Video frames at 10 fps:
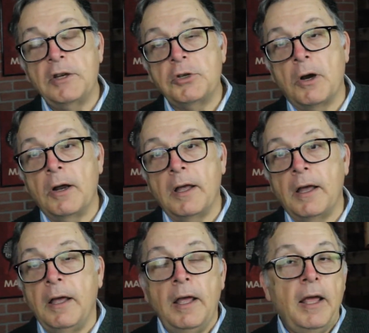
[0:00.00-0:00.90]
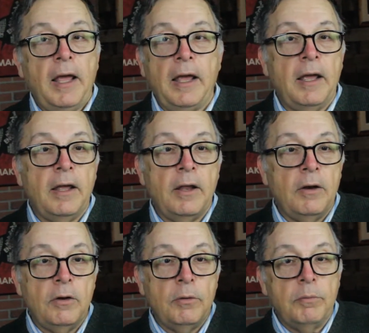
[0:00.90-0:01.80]
Tarka,
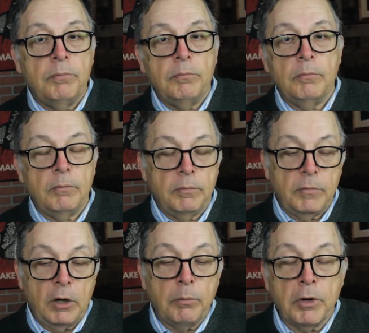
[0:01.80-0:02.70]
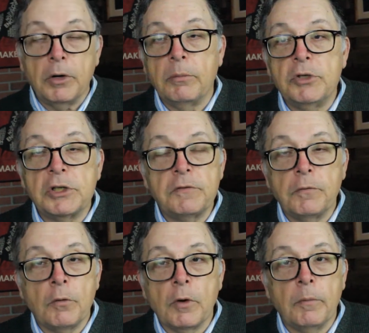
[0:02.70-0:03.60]
and Burnham
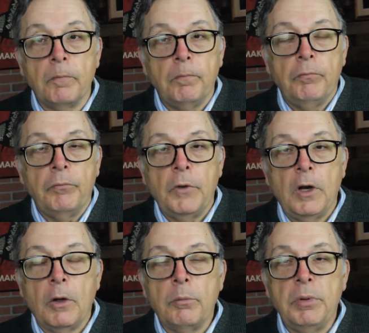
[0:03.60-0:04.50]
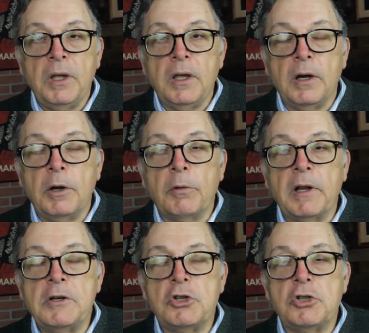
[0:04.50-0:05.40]
just for being in a
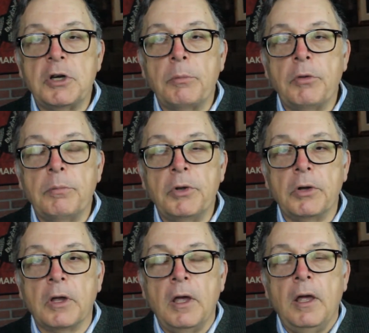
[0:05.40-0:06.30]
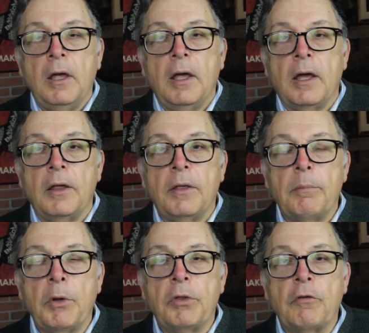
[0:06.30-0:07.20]
relationship with Book.
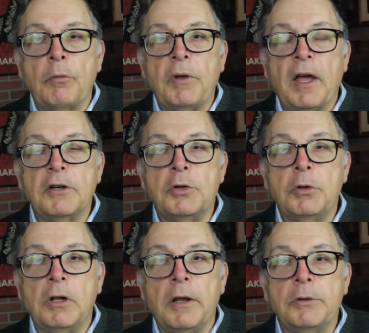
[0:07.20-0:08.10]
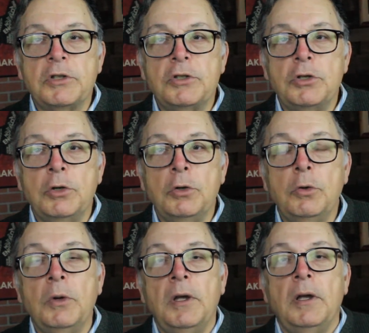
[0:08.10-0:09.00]
That both of them got too close
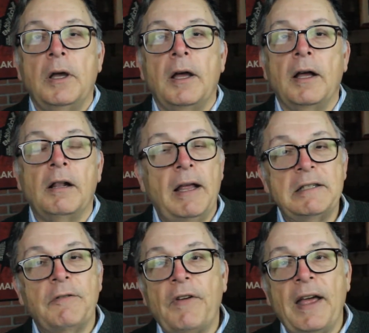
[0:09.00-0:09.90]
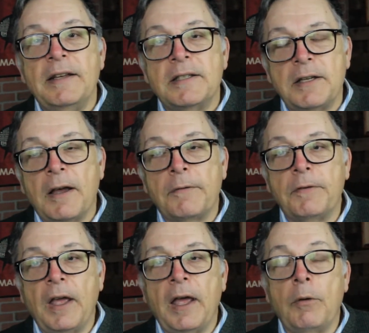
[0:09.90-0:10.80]
to classified
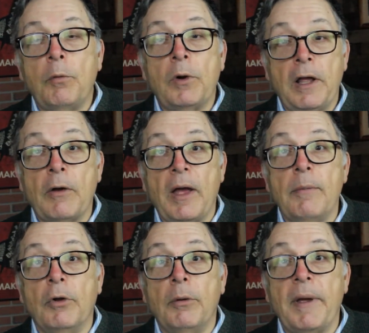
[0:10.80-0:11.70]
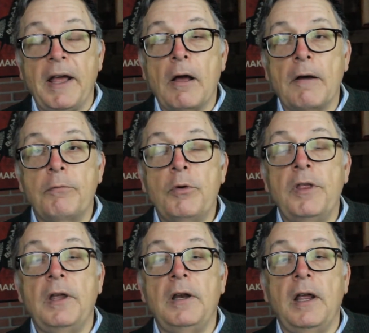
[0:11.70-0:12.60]
stuff and were now able to make off
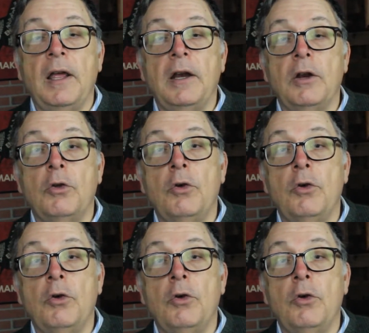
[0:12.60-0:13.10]
with it, and it